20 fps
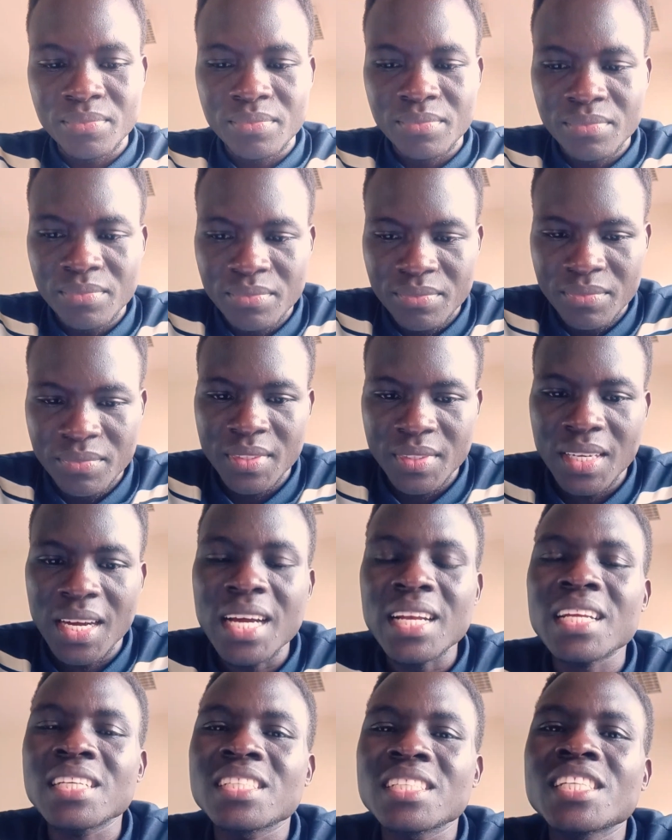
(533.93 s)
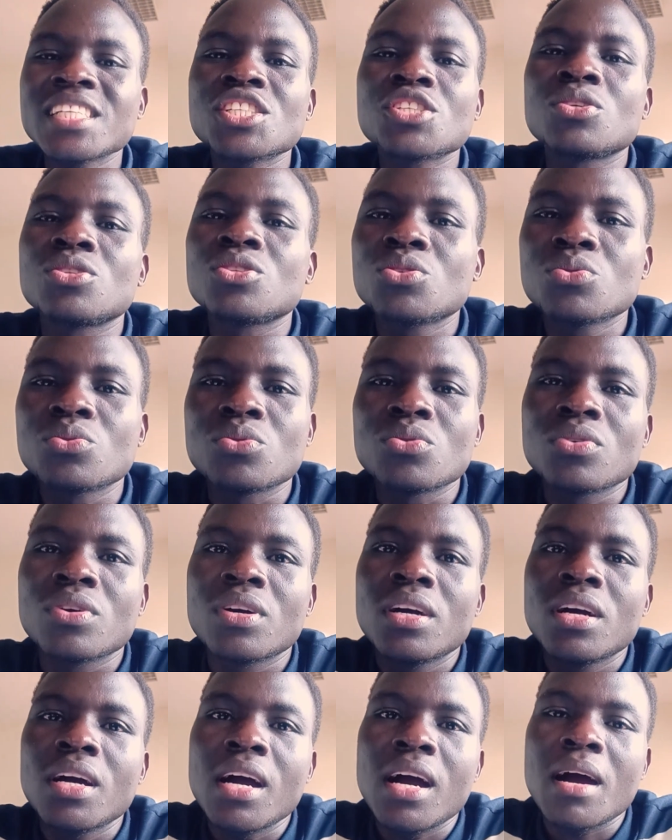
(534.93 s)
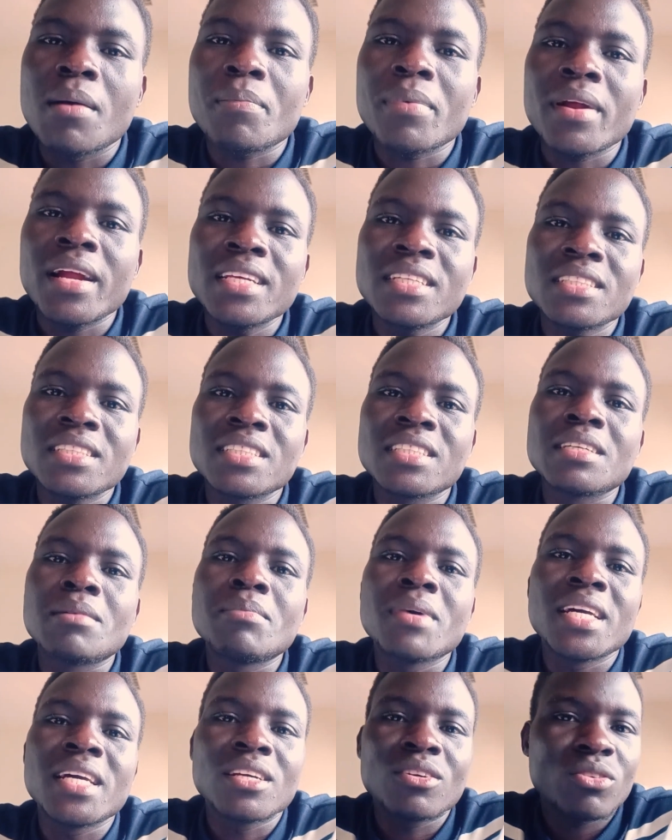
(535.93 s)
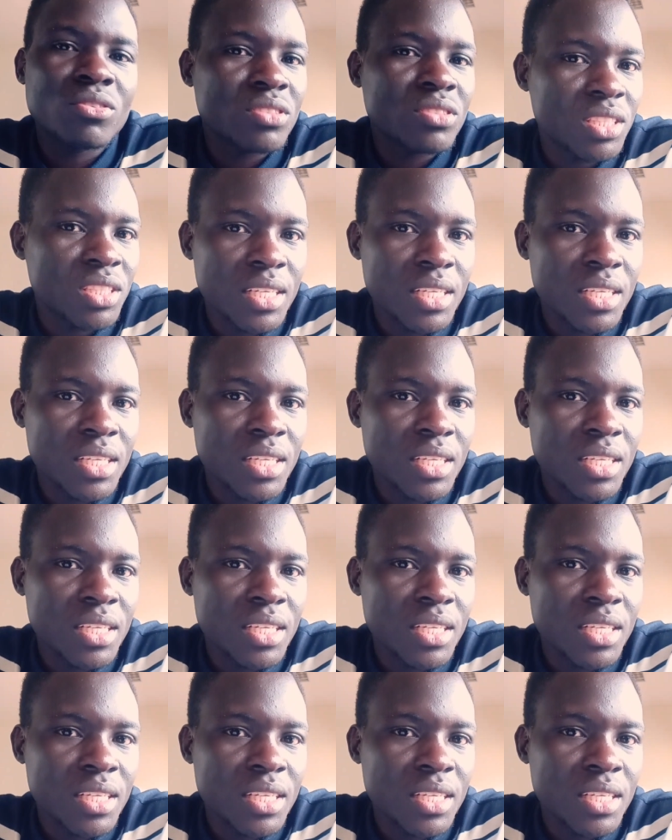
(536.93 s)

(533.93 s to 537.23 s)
Under section 2, price is a money consideration.